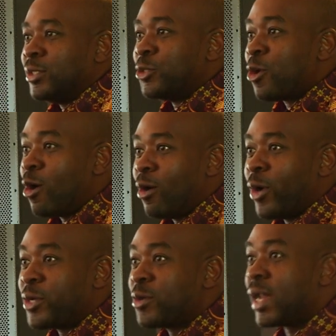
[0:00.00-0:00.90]
You know,
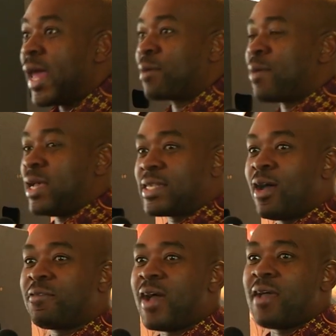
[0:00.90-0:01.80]
when you are like
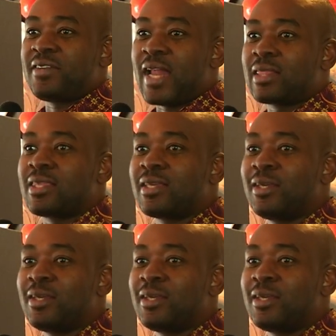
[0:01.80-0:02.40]
myself, I have nothing.